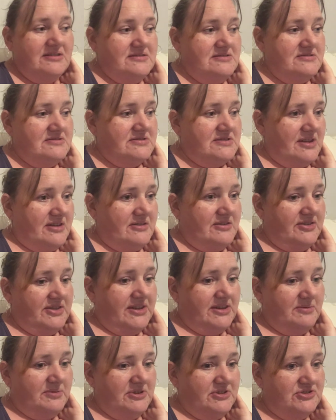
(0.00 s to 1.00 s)
So I think
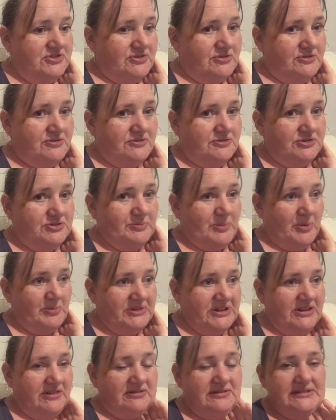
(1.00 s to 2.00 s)
when George pops
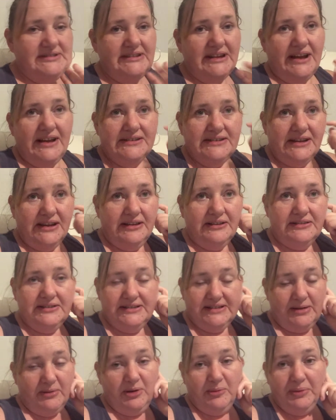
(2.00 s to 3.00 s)
in on Saturday, because he's
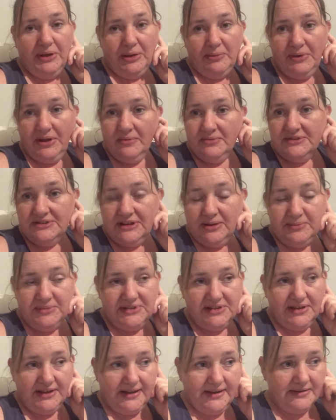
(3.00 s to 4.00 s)
going to pick me up to take me to the
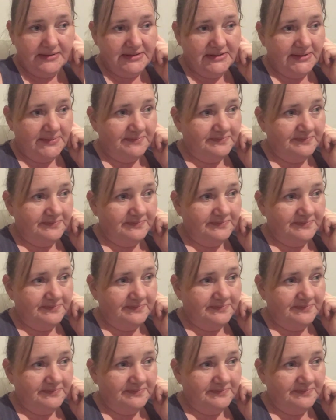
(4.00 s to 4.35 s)
house,